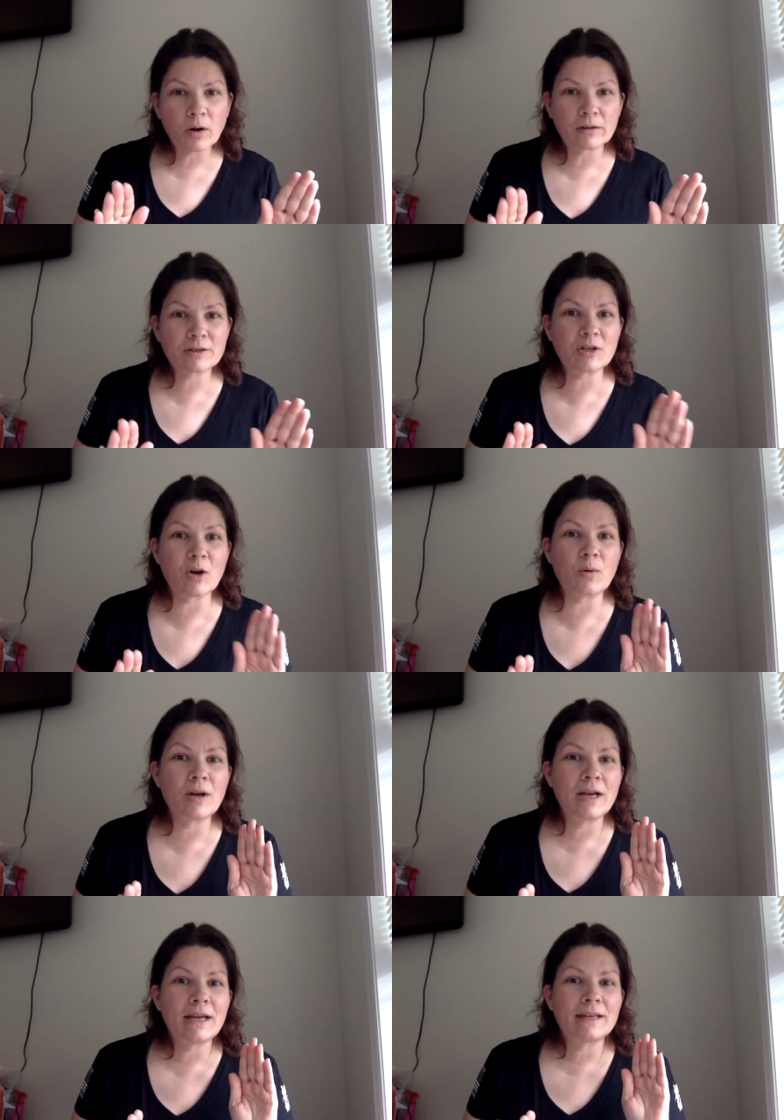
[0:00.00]
So
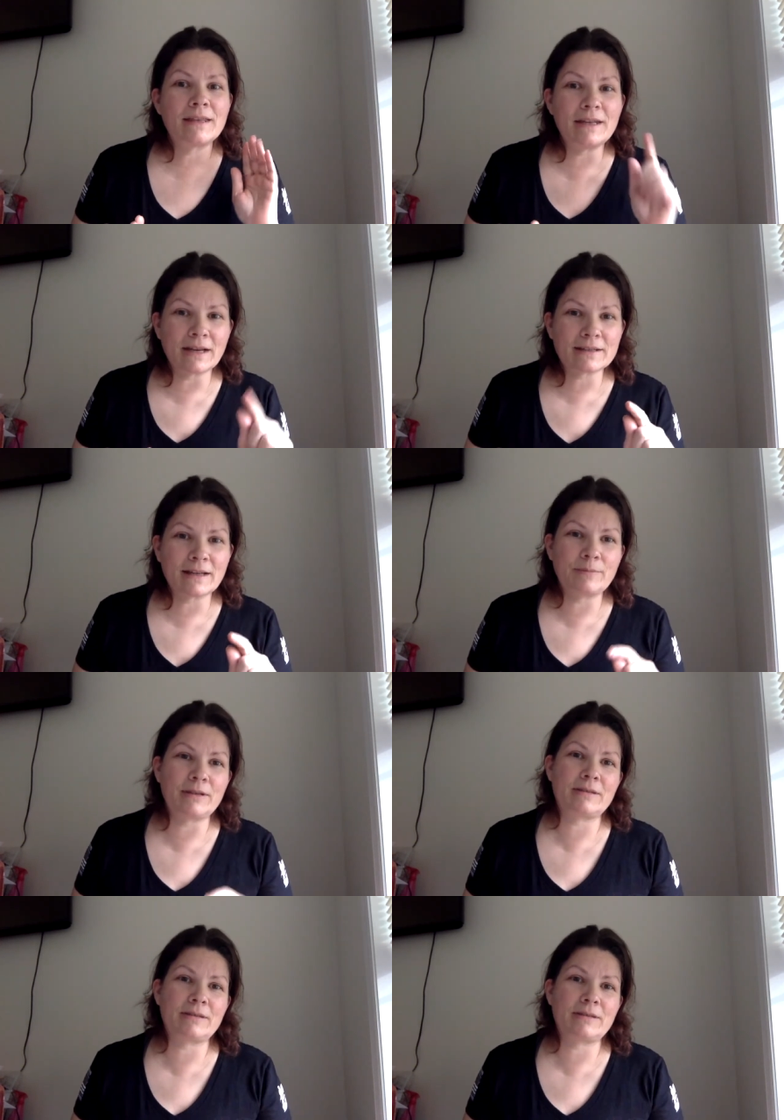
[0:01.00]
the next time you